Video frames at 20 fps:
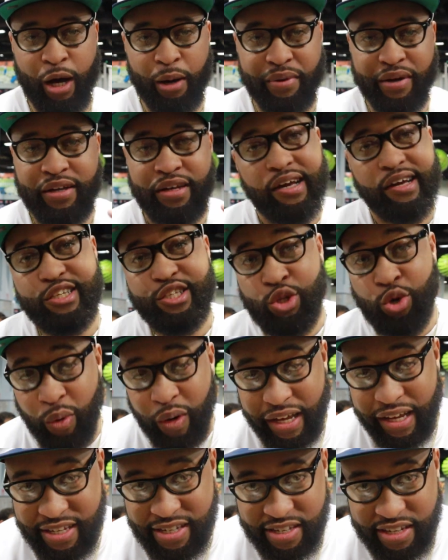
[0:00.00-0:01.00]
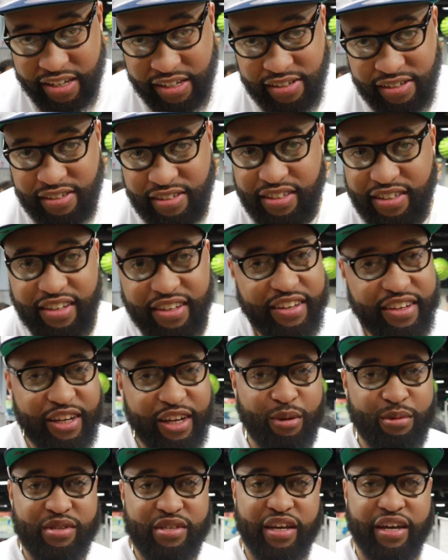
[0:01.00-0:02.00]
homie Tweezy. You
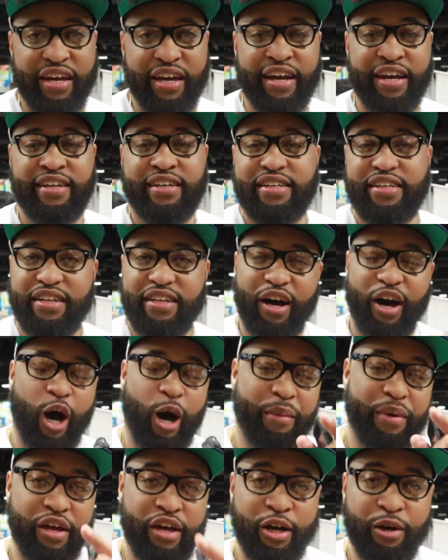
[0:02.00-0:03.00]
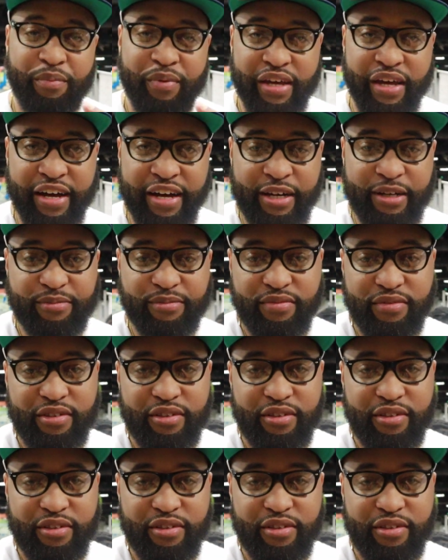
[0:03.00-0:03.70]
know what I'm saying? The homie hooked me up.